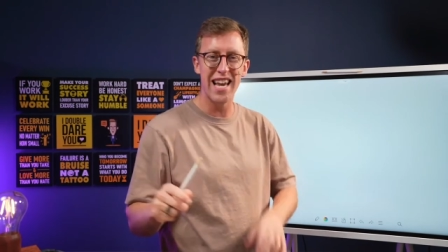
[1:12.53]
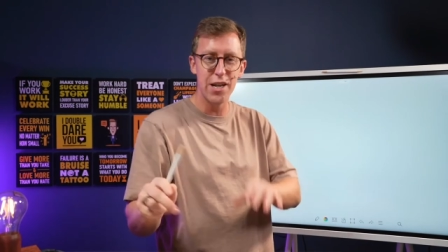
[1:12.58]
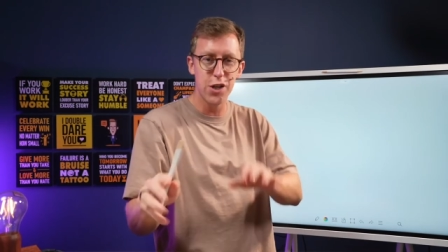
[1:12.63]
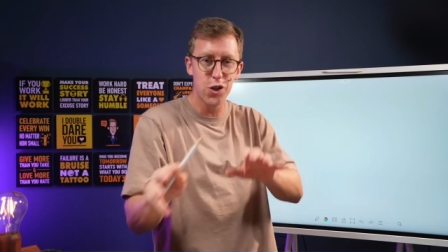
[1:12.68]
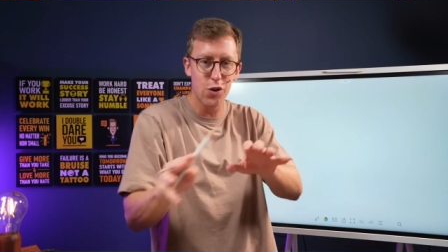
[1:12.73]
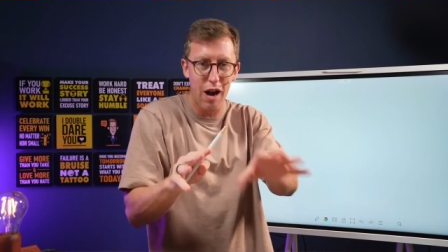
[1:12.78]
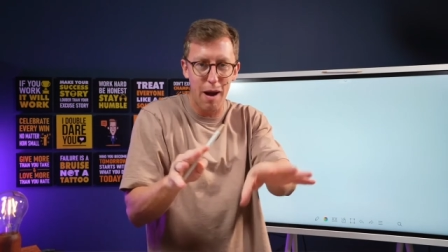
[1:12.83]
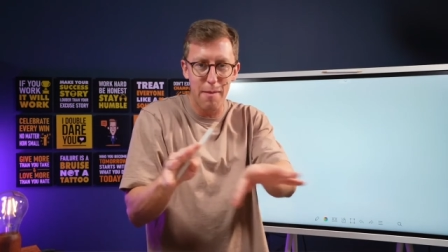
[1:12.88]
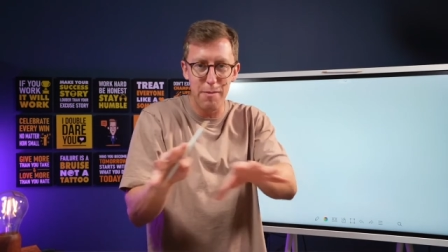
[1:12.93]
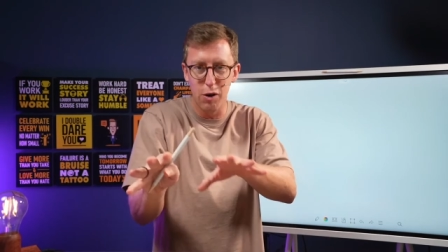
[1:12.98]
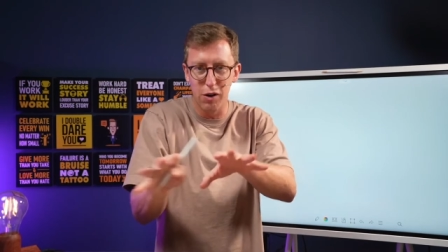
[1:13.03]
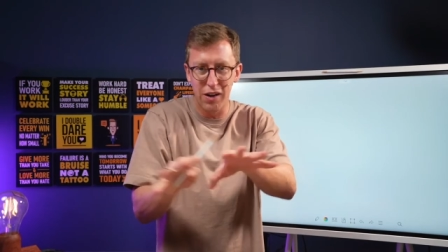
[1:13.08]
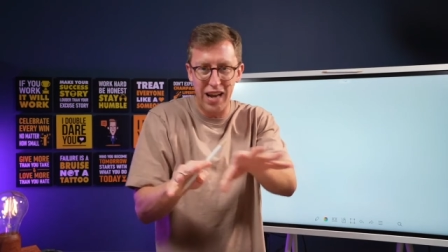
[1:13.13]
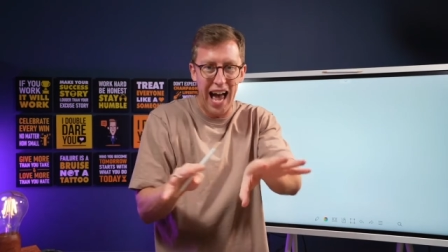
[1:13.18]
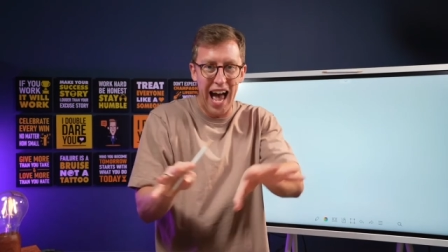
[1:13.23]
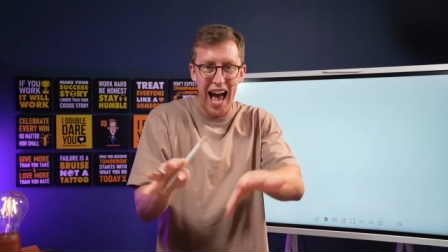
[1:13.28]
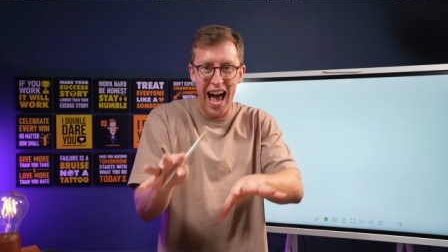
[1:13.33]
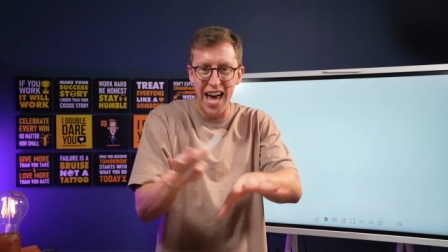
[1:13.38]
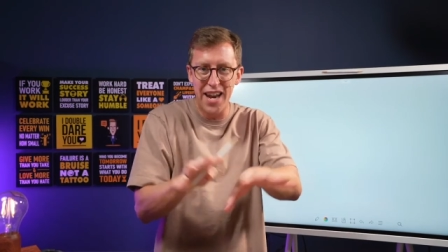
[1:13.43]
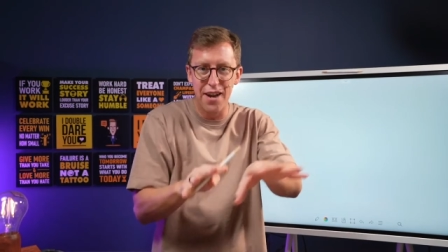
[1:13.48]
Instagram, you'll
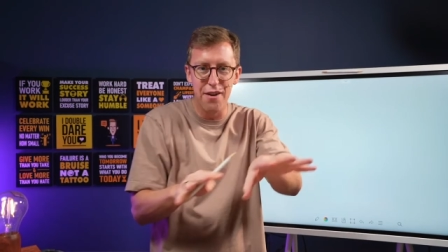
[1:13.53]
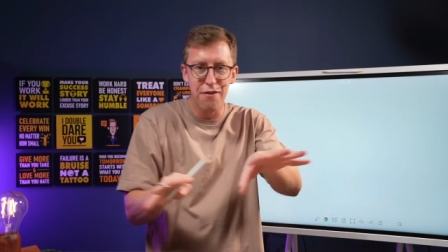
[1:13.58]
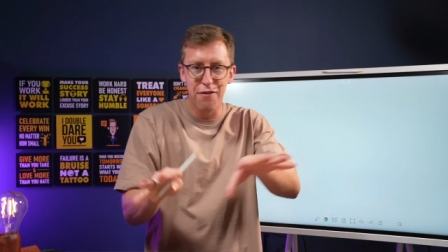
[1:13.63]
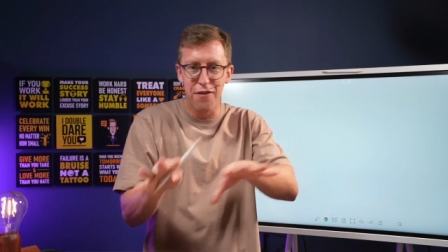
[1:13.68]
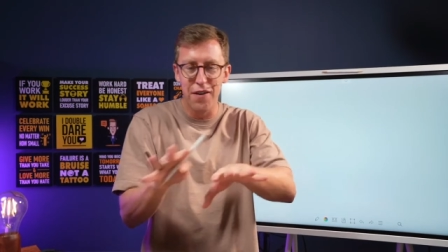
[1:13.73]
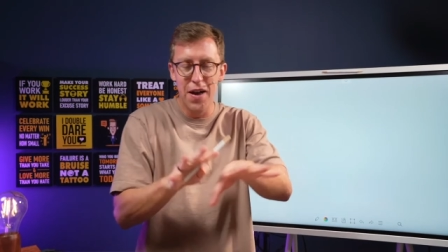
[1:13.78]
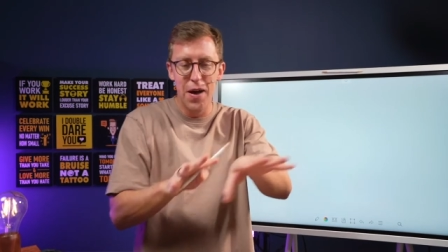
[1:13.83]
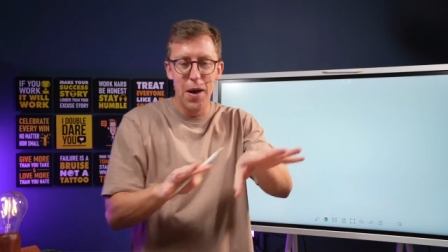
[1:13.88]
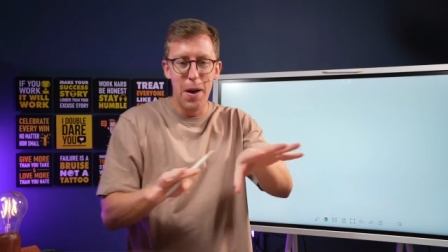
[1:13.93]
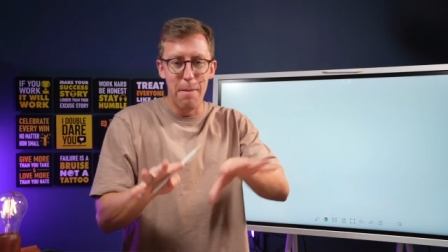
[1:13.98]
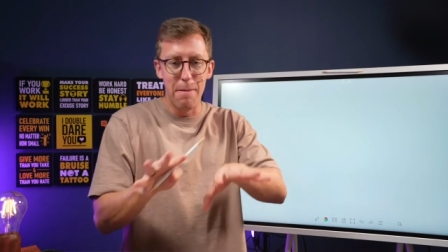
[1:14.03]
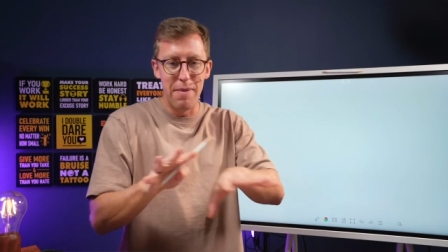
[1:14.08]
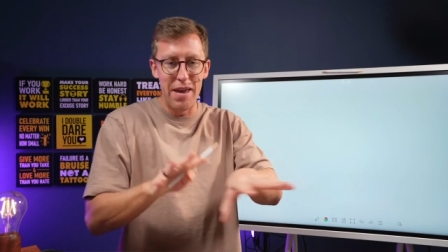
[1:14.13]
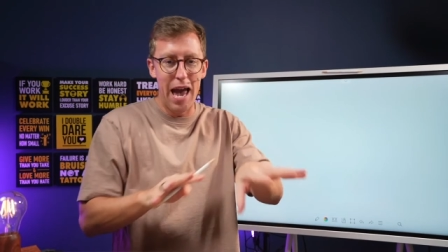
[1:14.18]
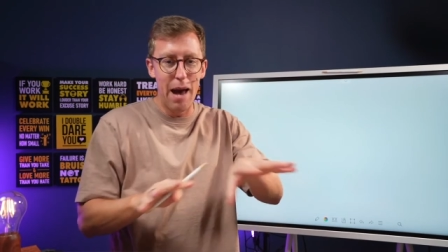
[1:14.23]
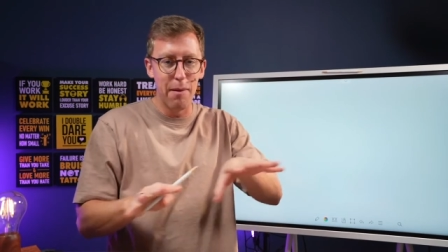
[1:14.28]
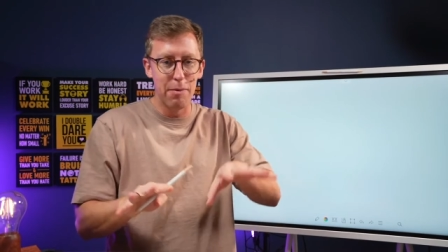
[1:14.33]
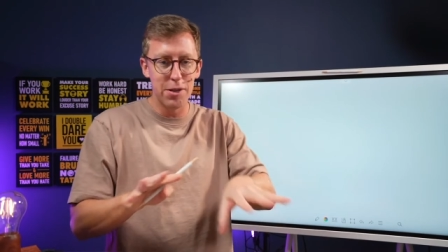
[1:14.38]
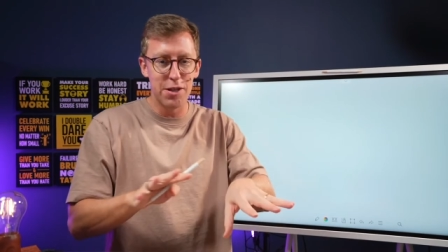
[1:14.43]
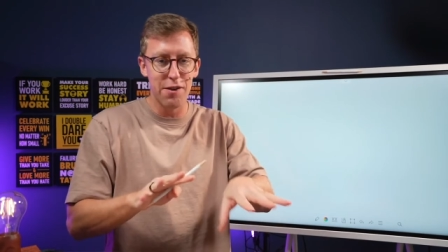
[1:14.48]
kind of
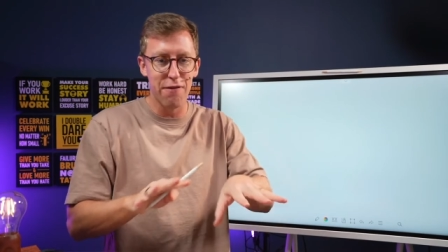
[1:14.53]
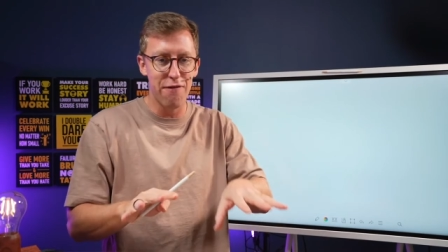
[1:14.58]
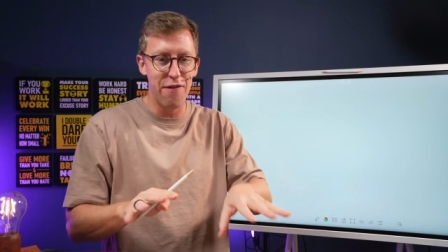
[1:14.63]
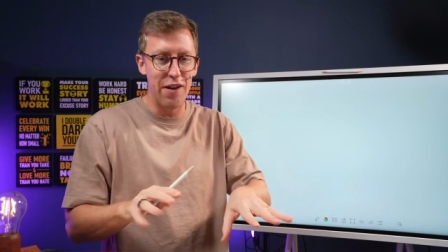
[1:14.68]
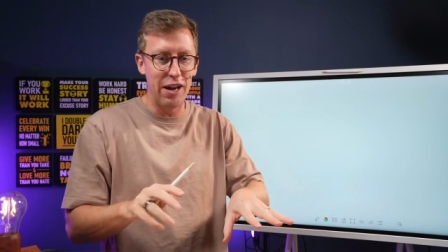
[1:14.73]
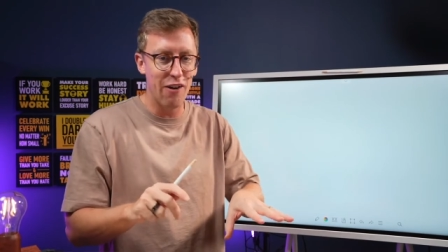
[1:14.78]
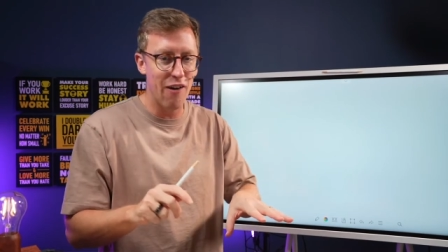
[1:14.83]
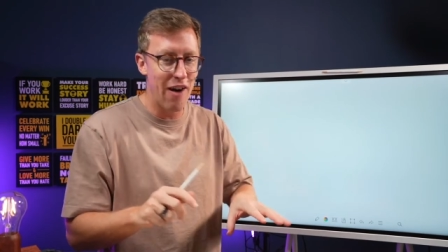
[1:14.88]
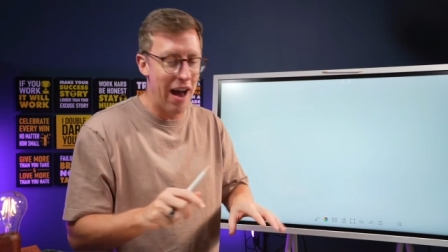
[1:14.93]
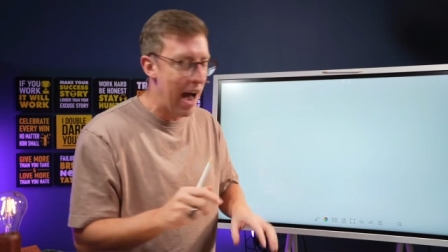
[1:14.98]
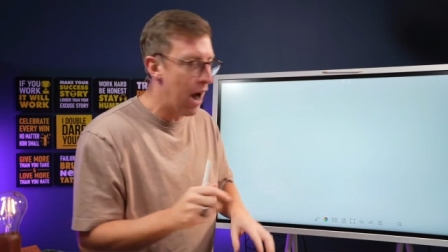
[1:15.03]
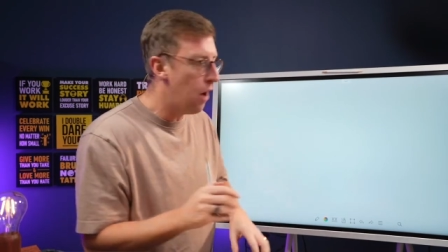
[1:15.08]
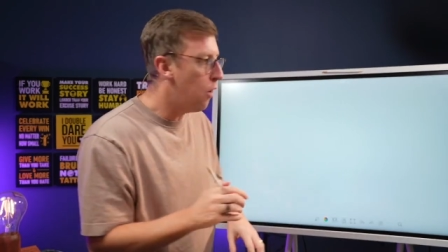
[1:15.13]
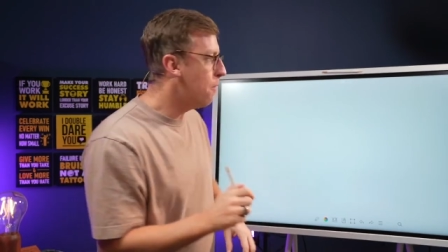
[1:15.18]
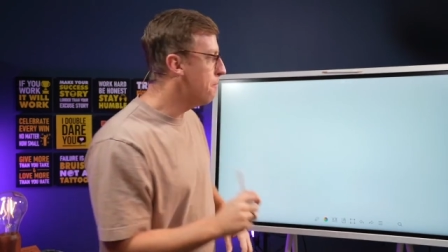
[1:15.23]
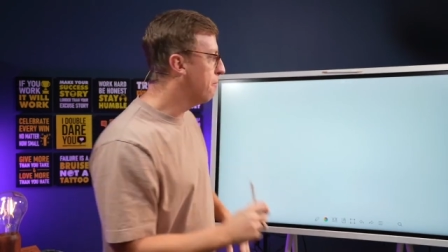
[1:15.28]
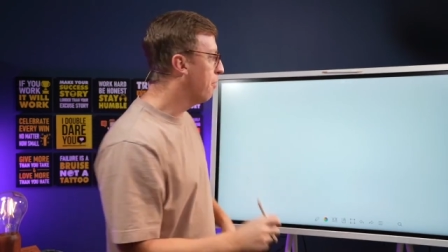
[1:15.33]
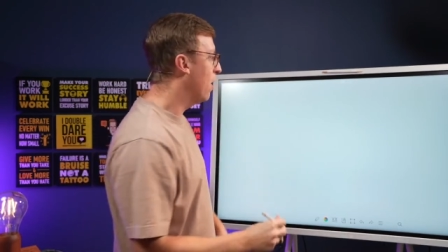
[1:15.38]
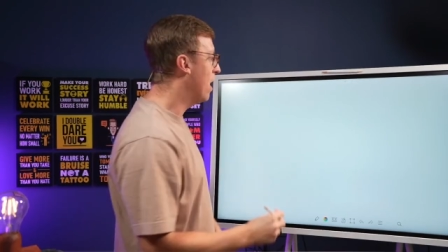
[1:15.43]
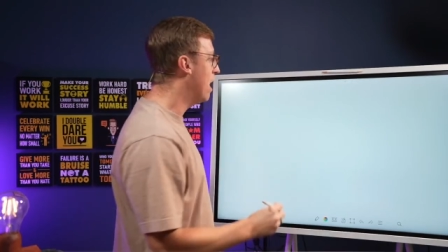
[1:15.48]
be able to figure it
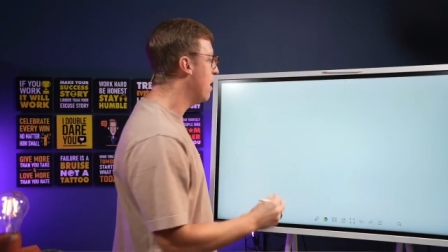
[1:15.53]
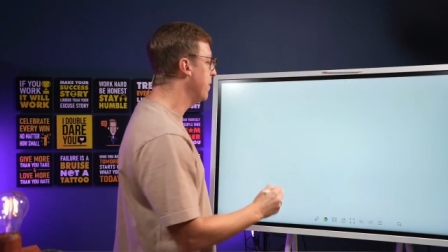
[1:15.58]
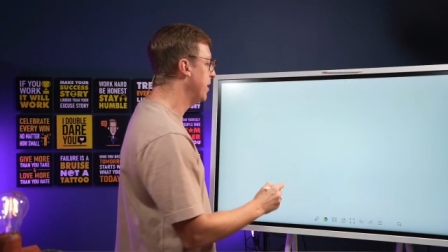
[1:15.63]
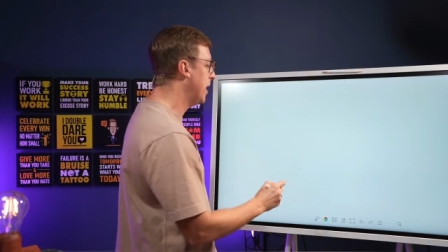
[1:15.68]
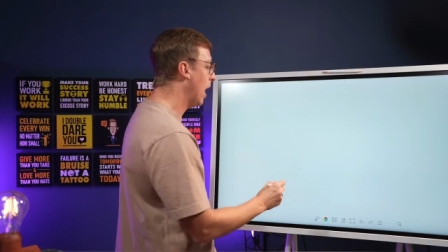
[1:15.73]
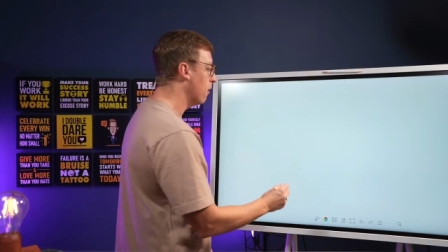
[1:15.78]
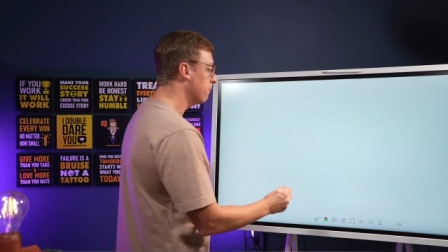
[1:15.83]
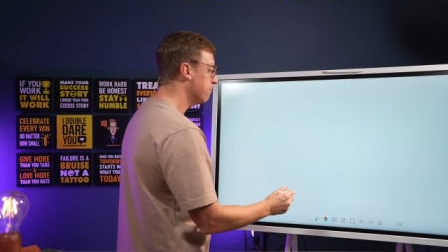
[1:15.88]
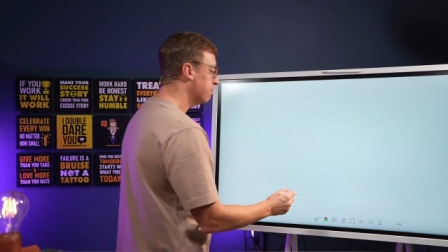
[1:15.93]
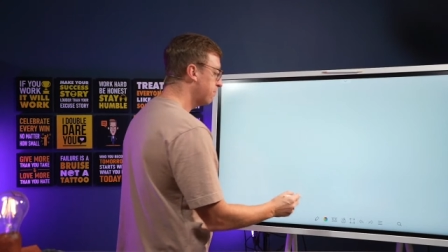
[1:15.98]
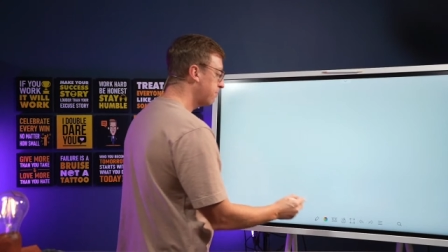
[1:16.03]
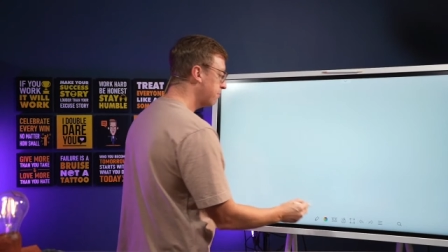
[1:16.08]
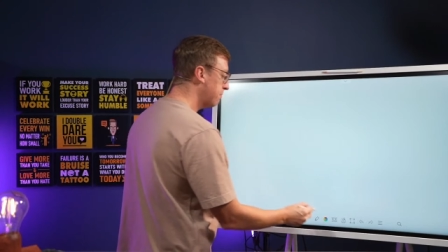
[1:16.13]
out. But here we go.